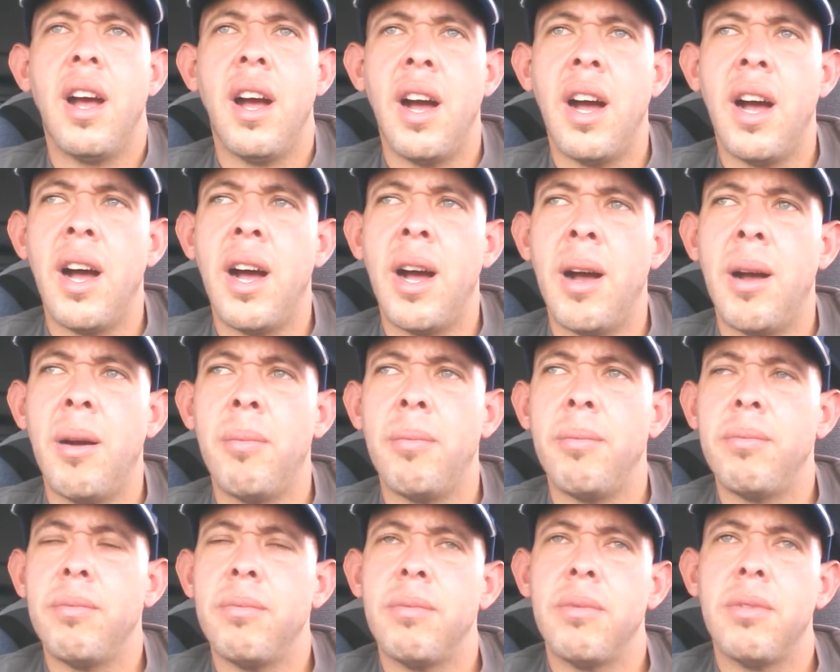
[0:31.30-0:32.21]

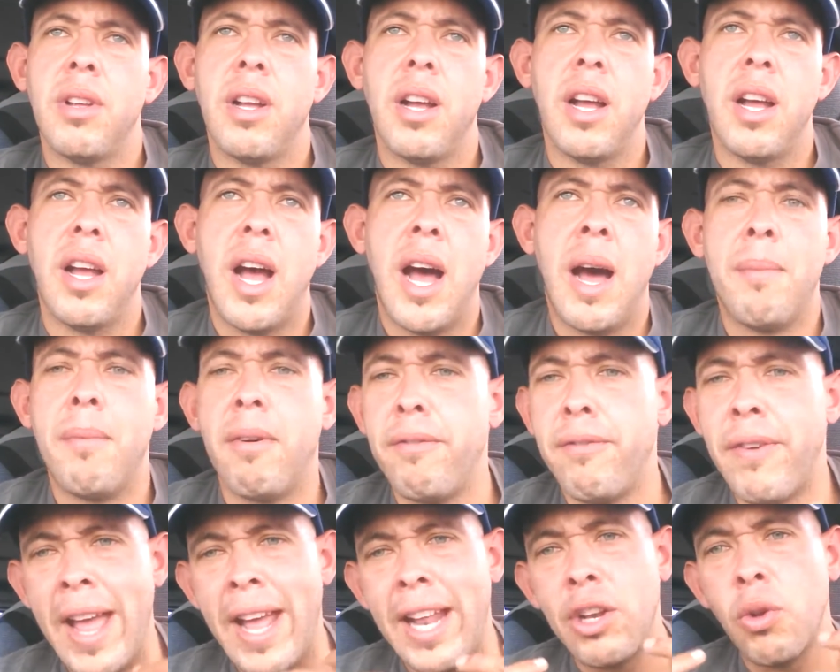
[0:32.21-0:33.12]
Um, I'm a
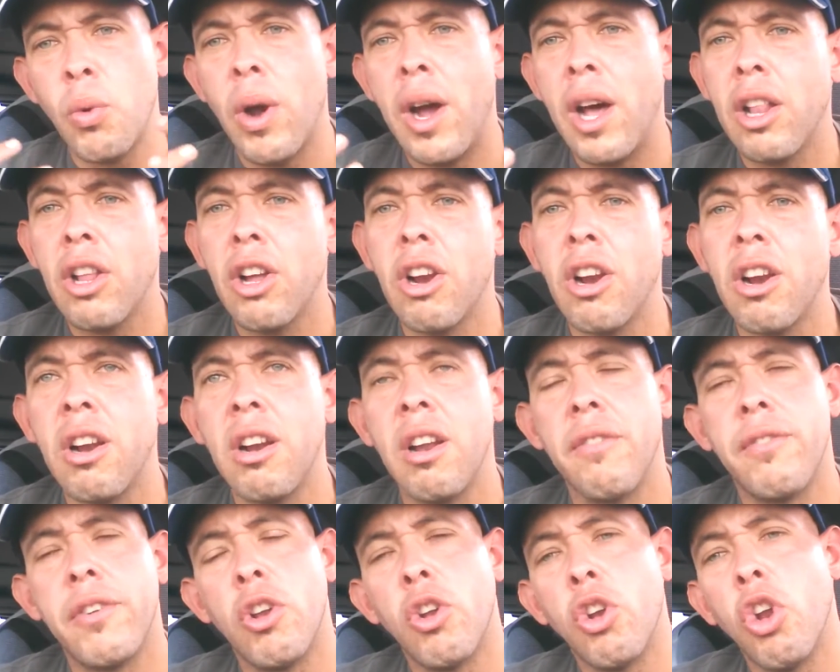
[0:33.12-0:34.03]
van dweller.
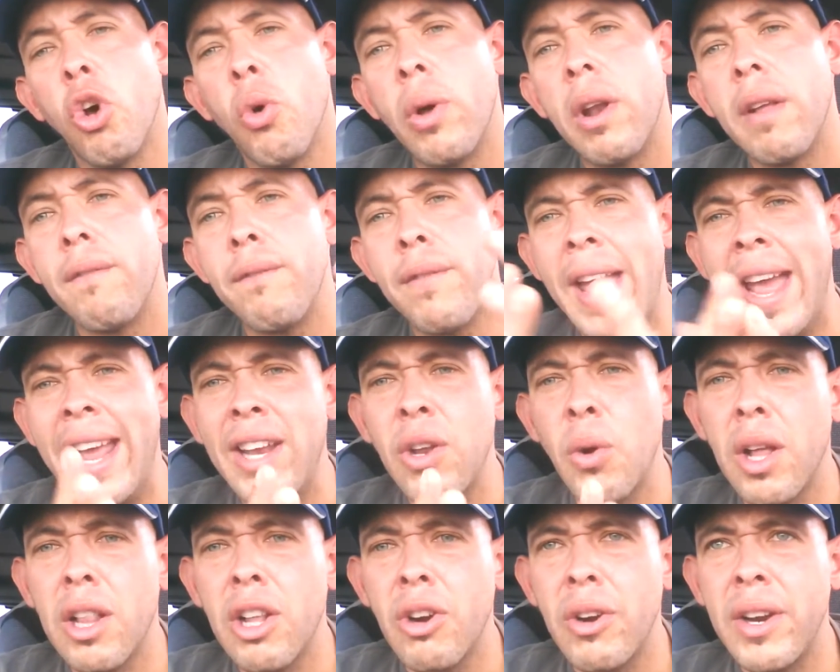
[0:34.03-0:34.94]
If you don't know what a van
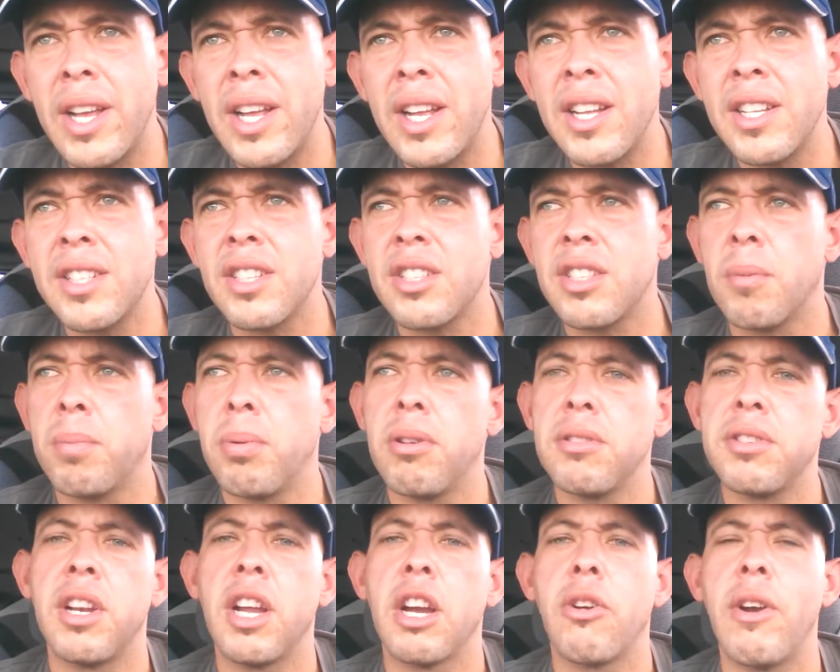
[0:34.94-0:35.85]
dweller is, it's a
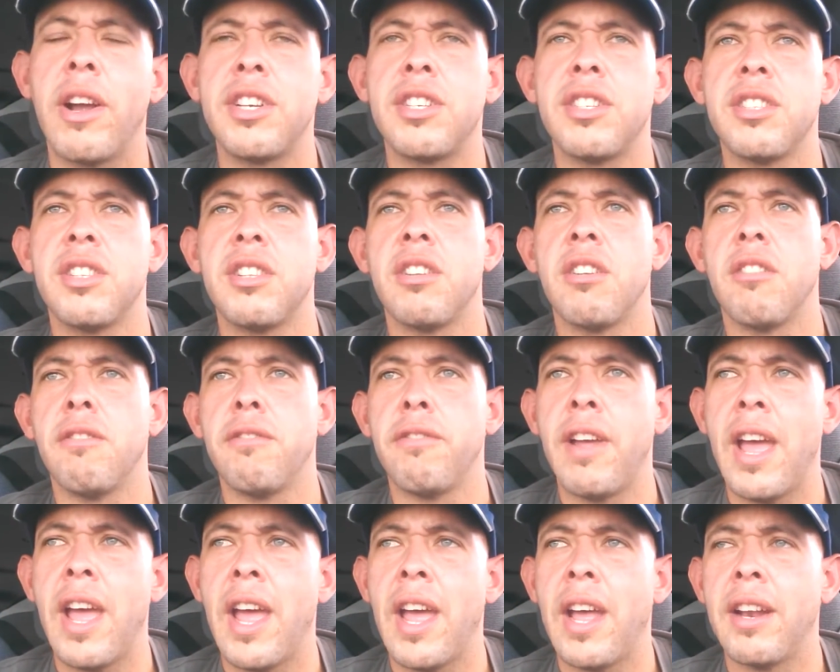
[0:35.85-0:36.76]
person that crashes in their
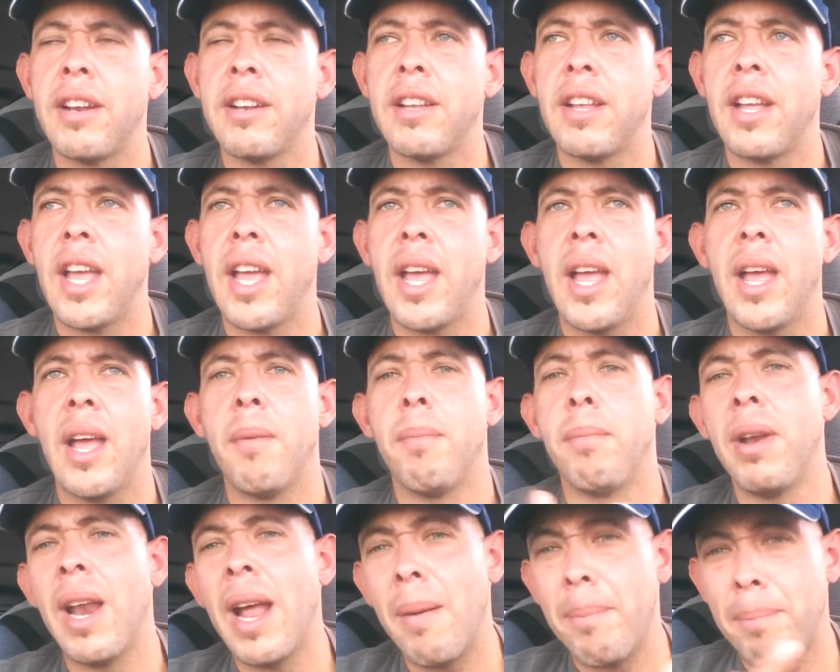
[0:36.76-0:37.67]
van. Uh,
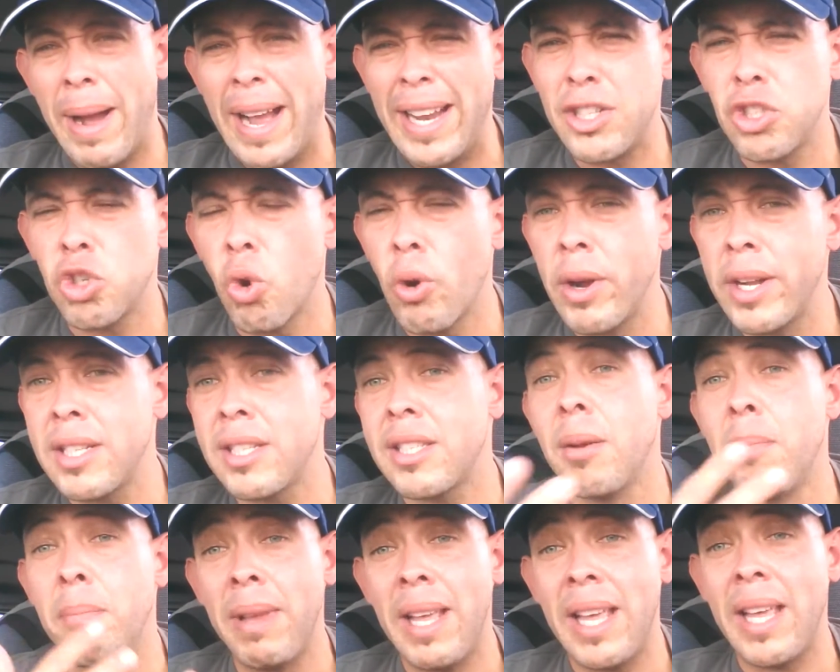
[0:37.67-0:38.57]
not by choice
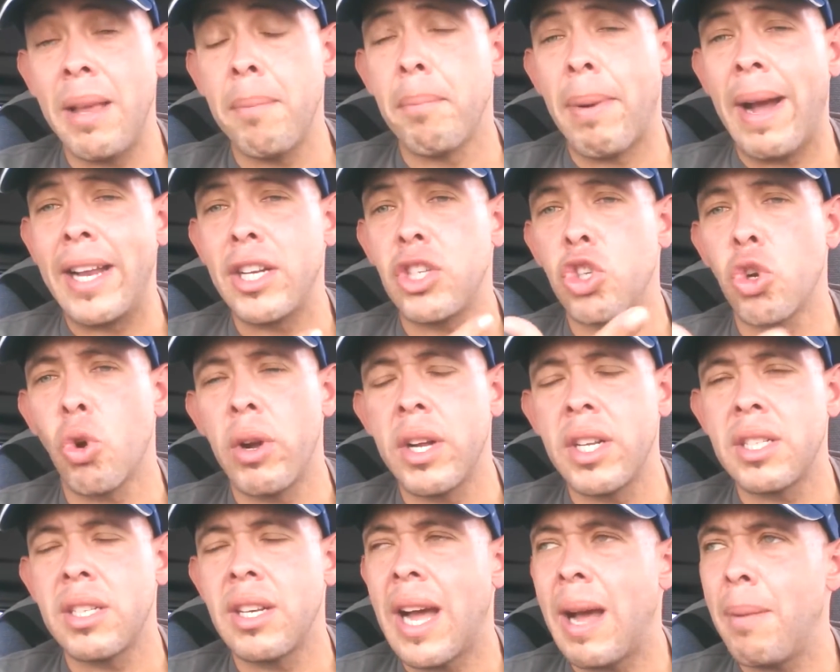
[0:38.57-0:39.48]
to me, by
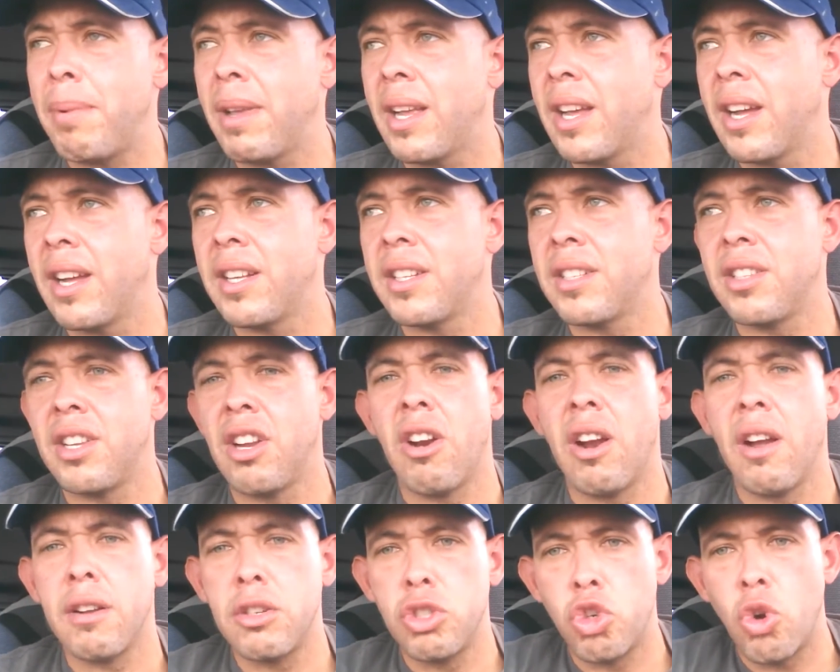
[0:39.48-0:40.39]
choice, not because
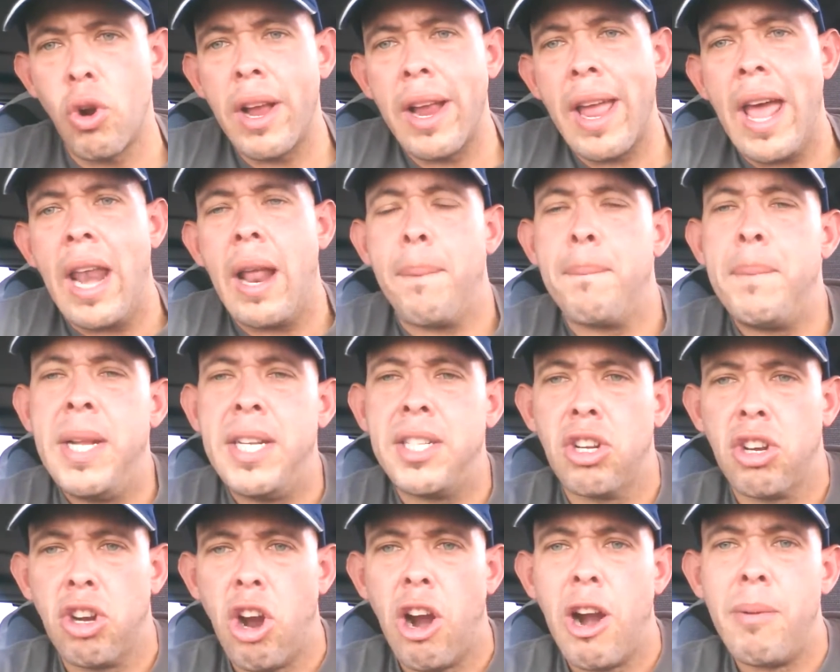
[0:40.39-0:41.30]
they're a drug addict
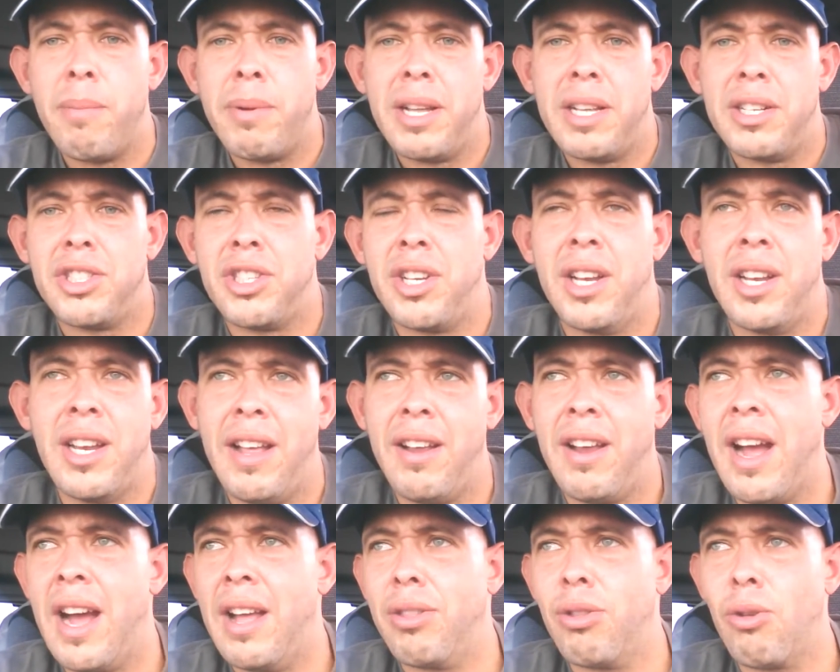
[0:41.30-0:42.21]
piece of garbage and
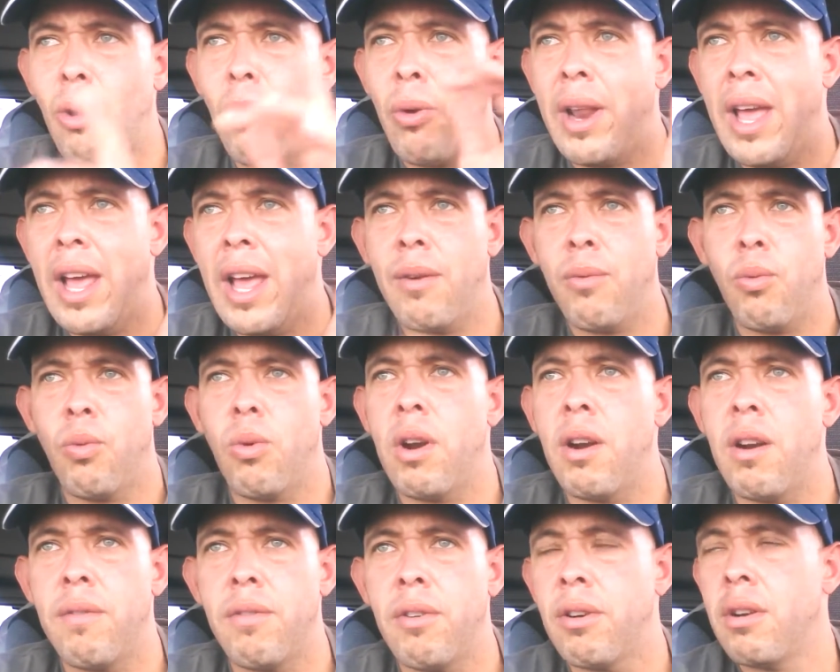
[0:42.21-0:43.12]
they got thrown out of
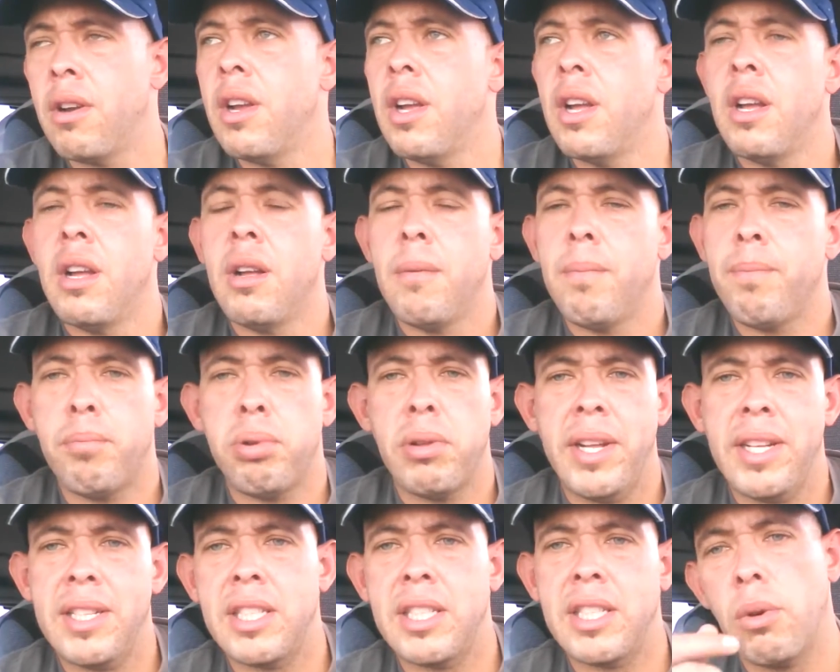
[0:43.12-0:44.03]
wherever
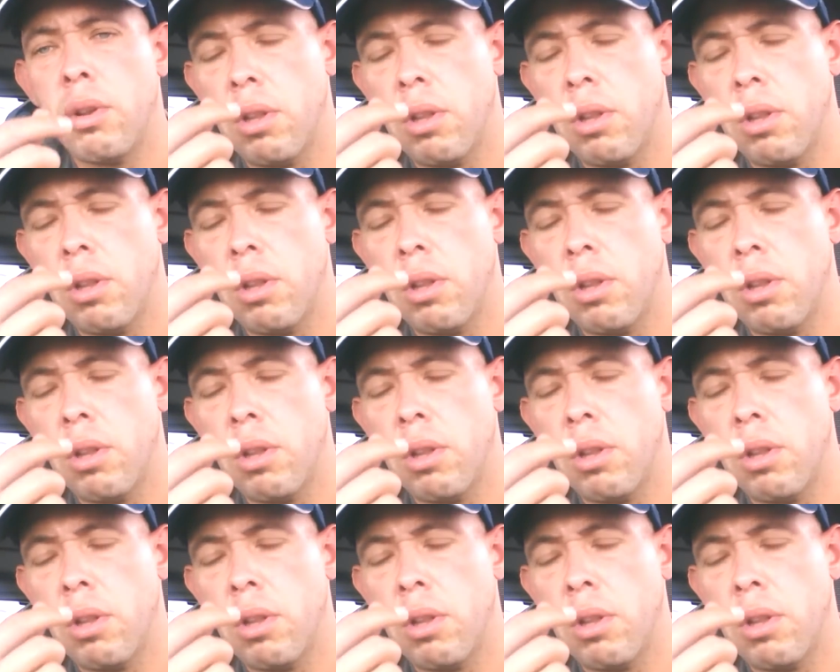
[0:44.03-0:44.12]
place they